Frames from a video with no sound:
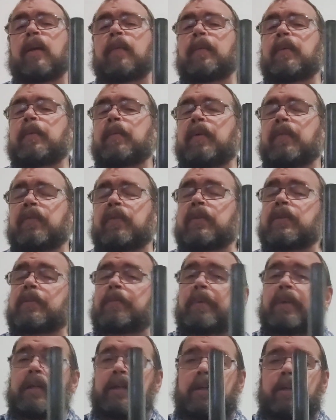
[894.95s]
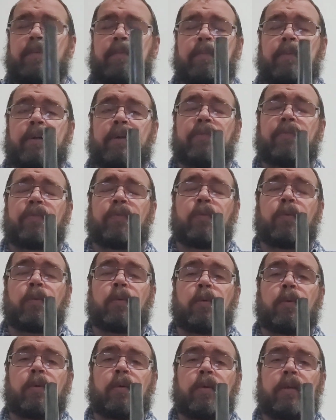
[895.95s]
going to be my first pick, but
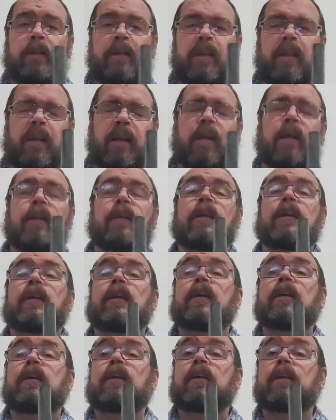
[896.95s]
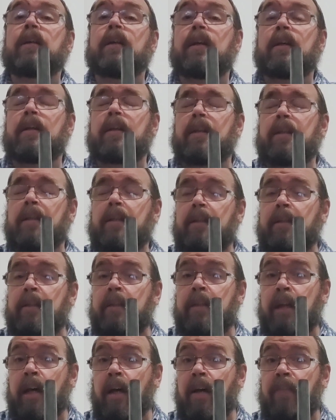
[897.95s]
for duck hunting,
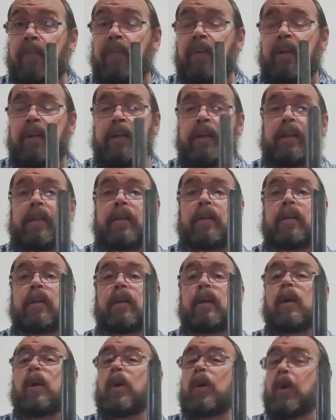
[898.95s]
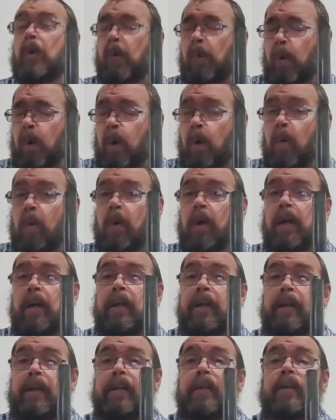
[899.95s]
dove hunting, crow
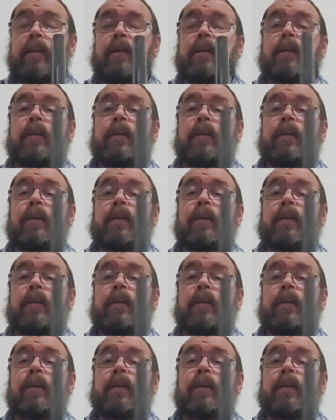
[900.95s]
hunting,